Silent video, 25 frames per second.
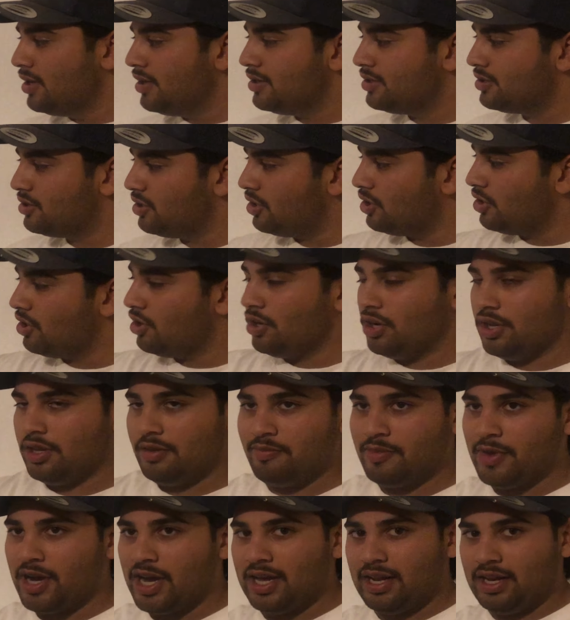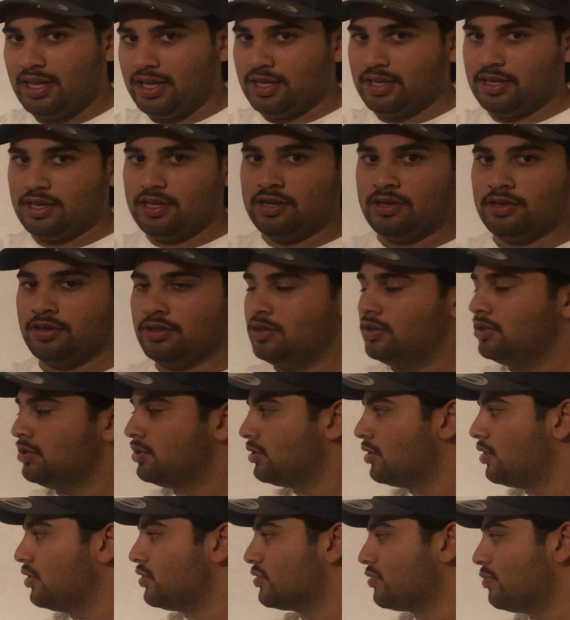So you can already buy like used
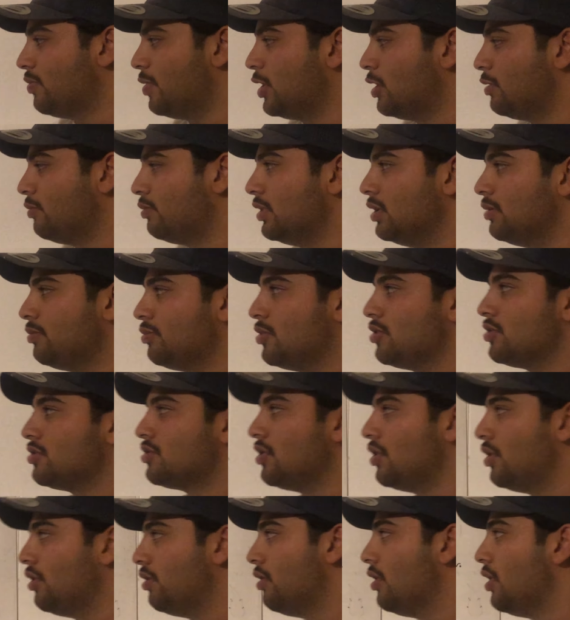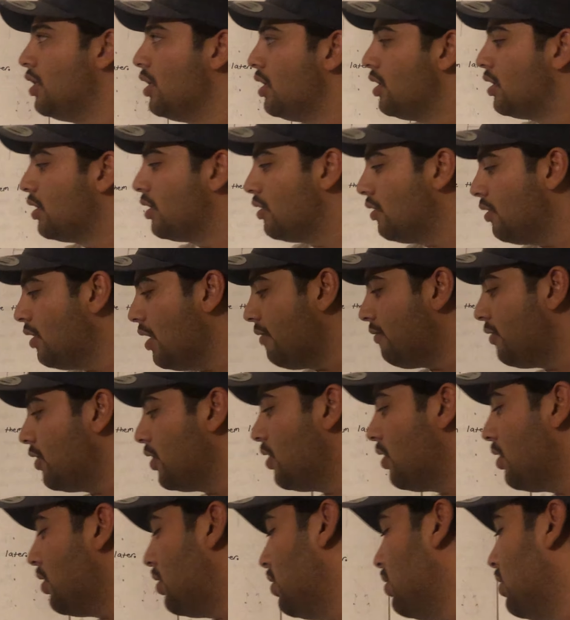clothes from other people, so you don't have to
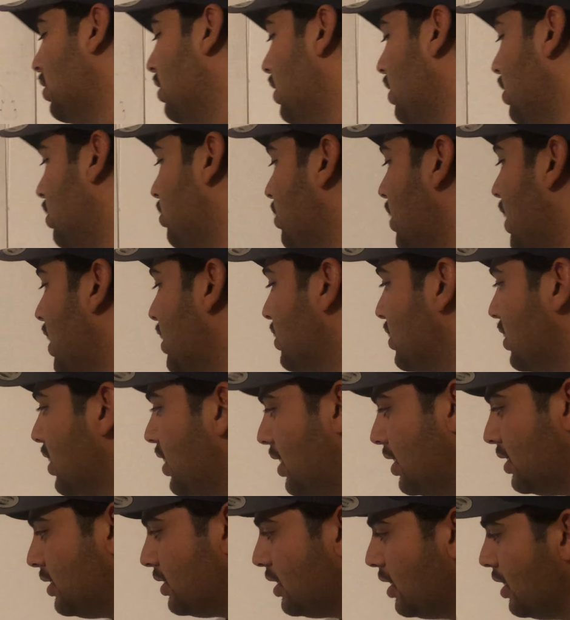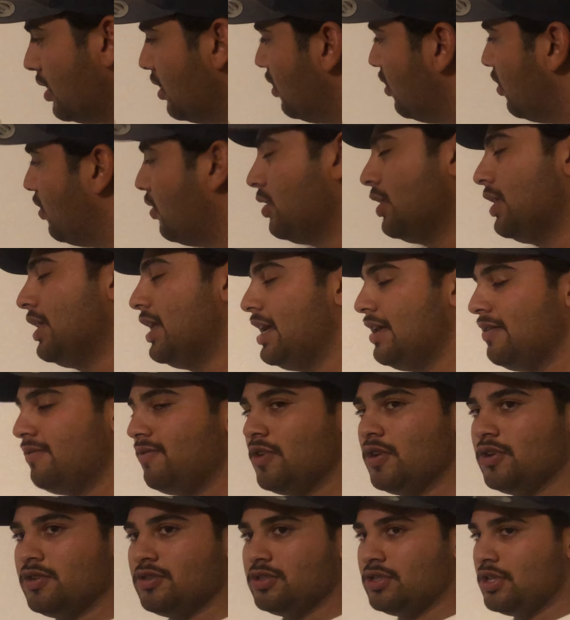go to trash cans or
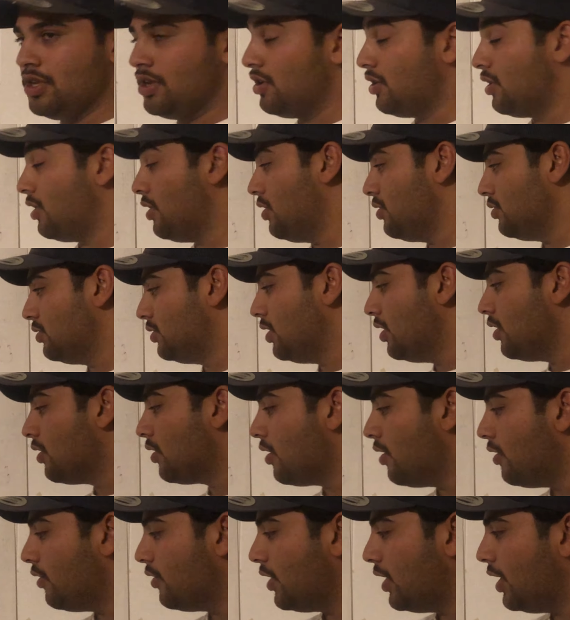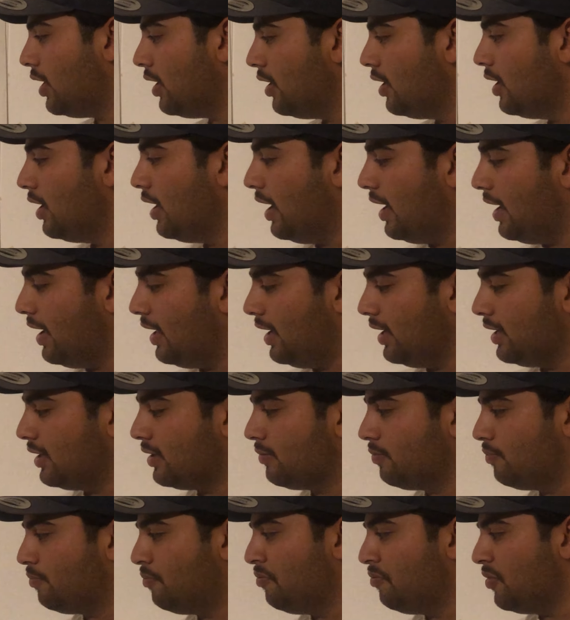landfills that clothes don't go there. And like
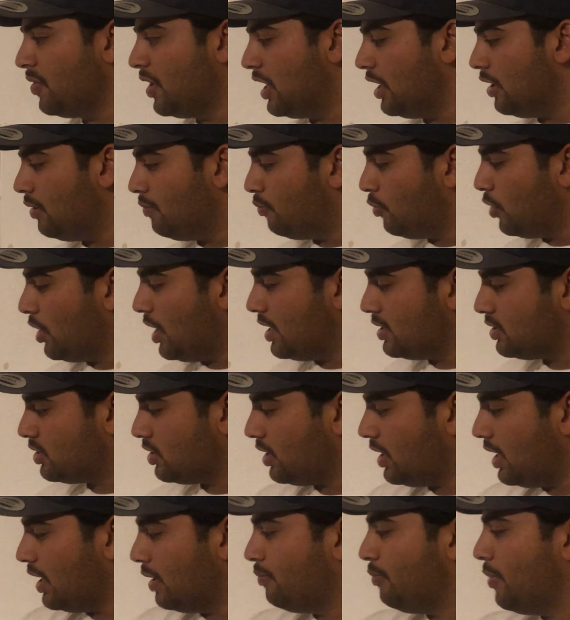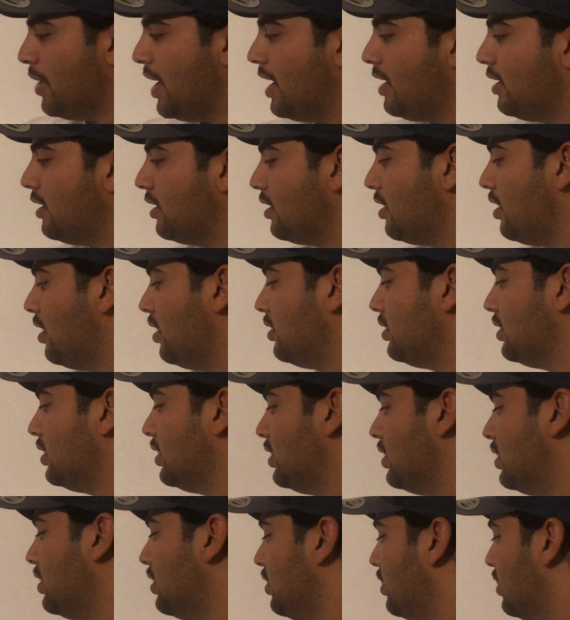good brands are like
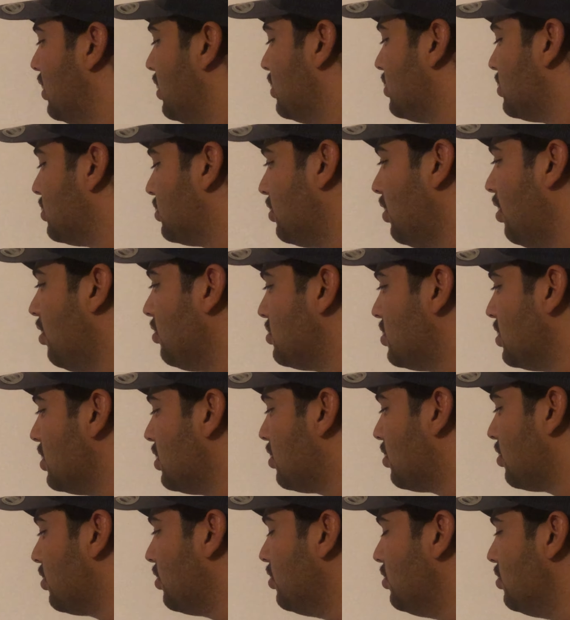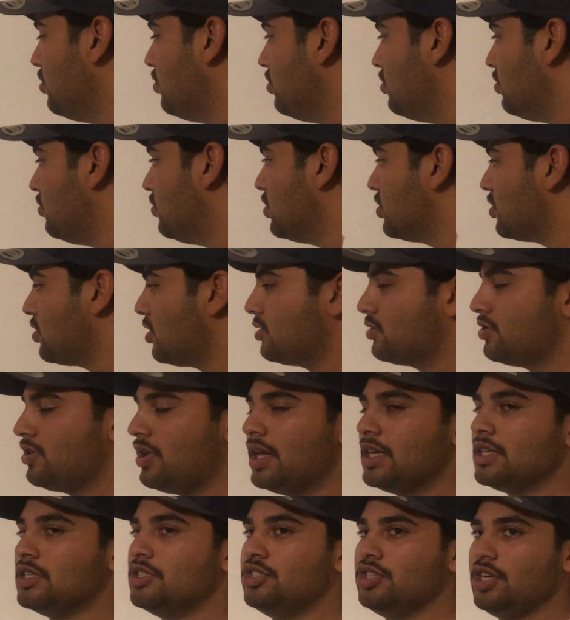Patagonia, Salty Crew. There's also
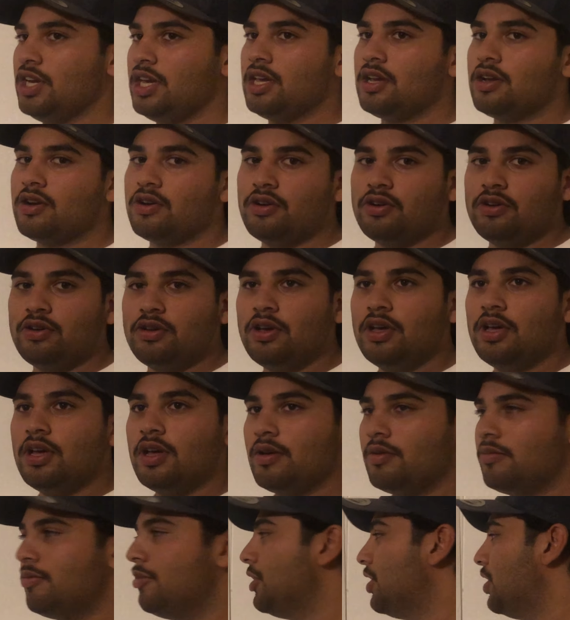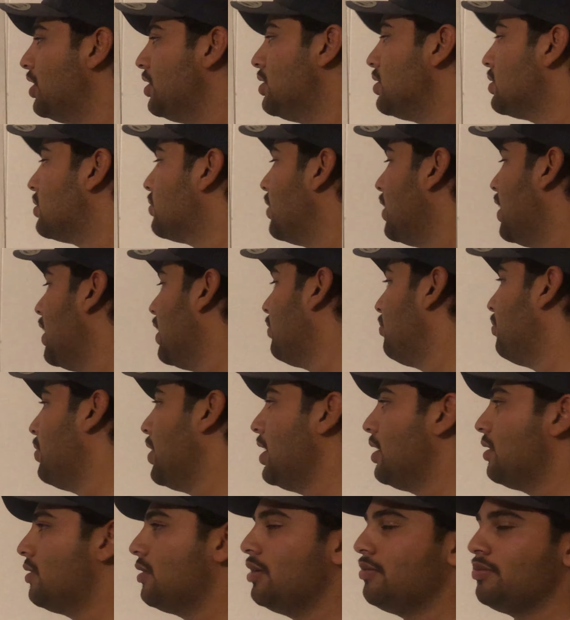like J Crew, but they just went like
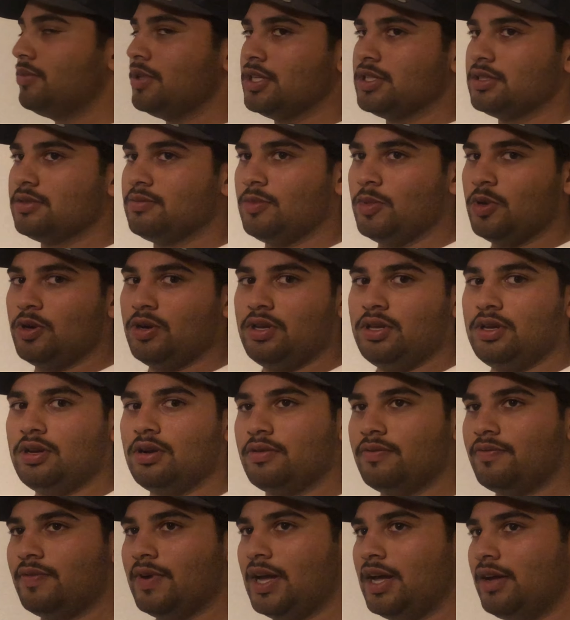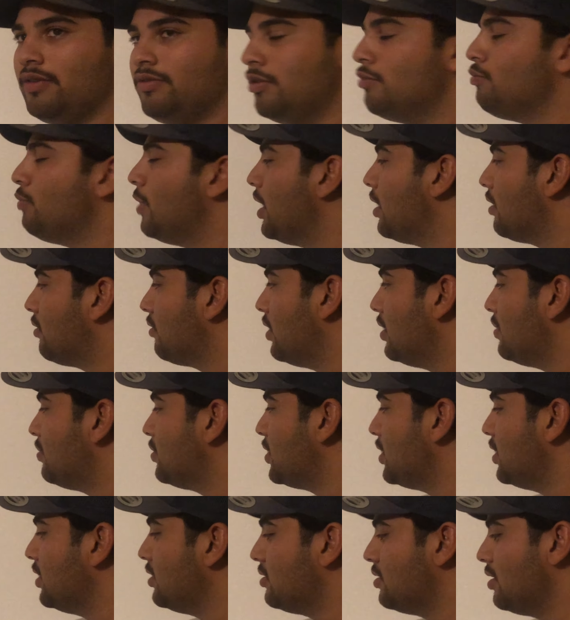bankrupt this morning or filed for
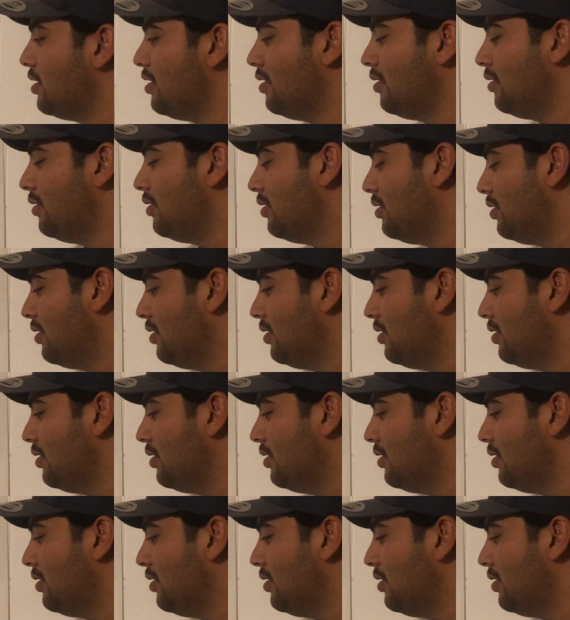bankruptcy. So